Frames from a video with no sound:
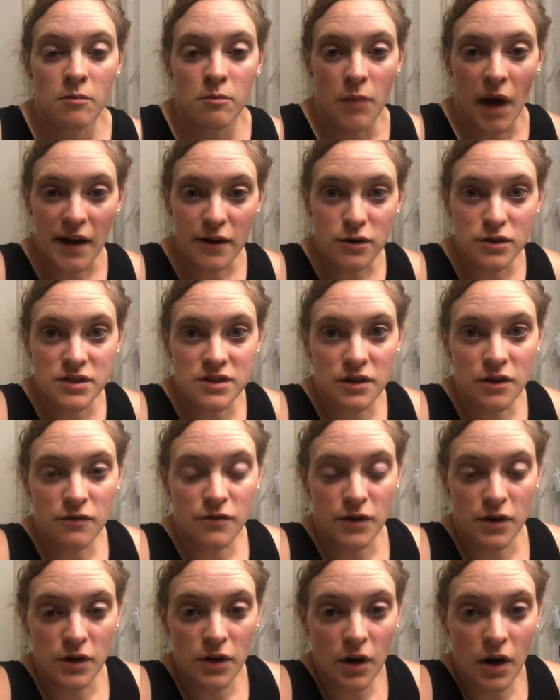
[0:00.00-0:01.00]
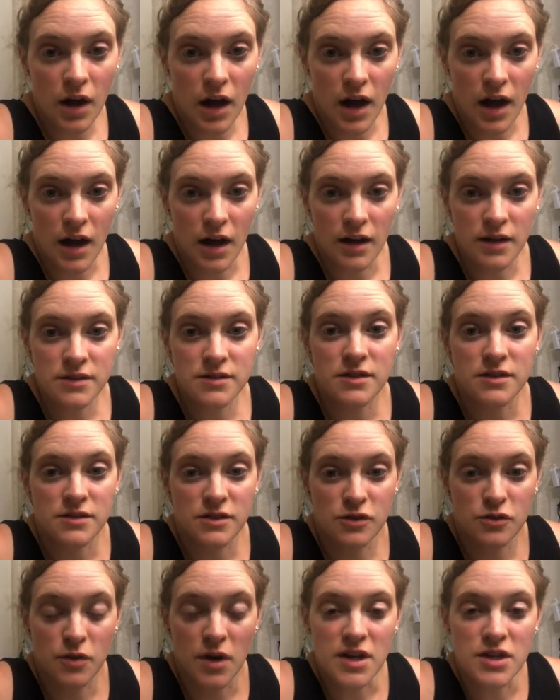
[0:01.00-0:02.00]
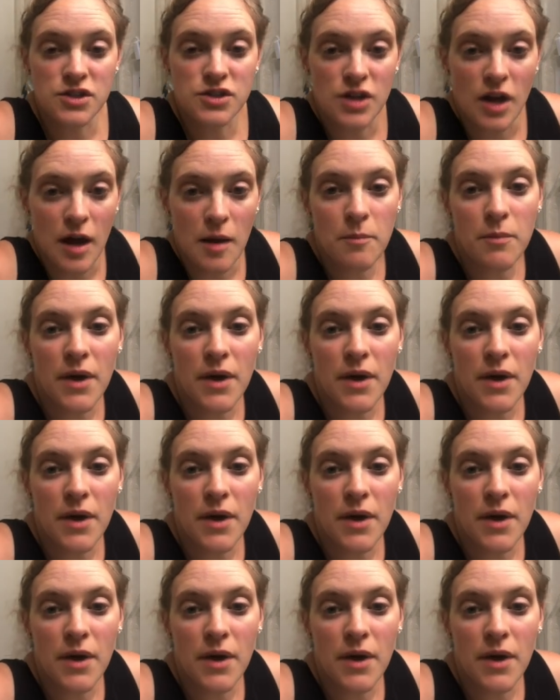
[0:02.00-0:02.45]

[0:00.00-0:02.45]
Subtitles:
Microsilver does a great job,